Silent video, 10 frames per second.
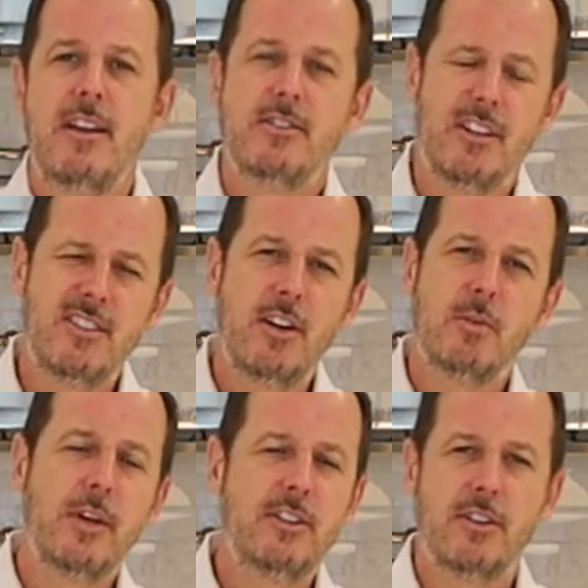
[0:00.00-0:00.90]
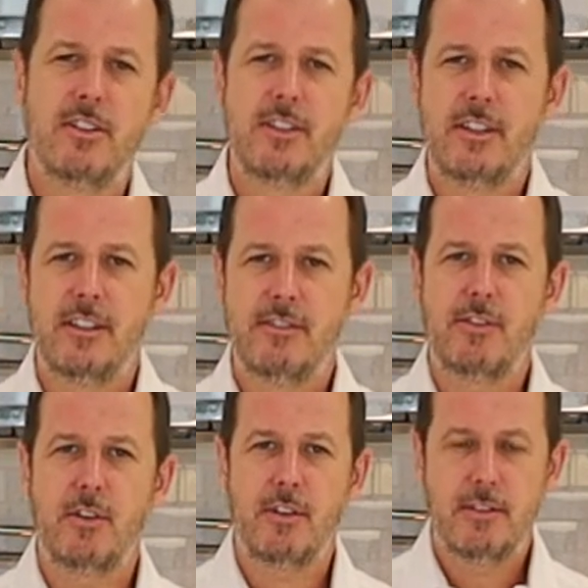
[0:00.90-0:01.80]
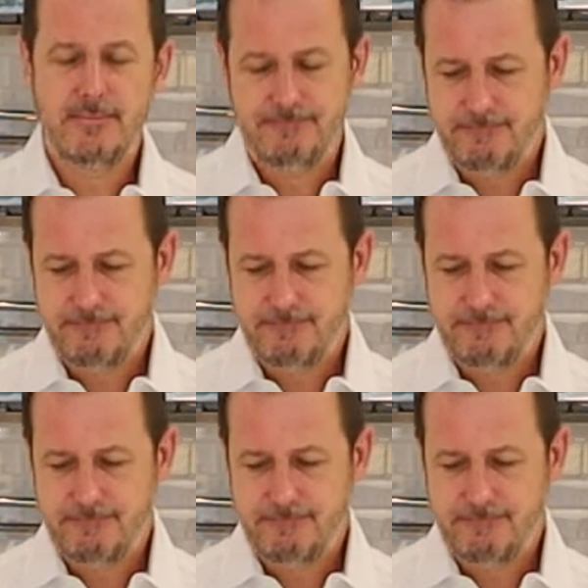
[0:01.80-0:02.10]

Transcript: So I started researching this further,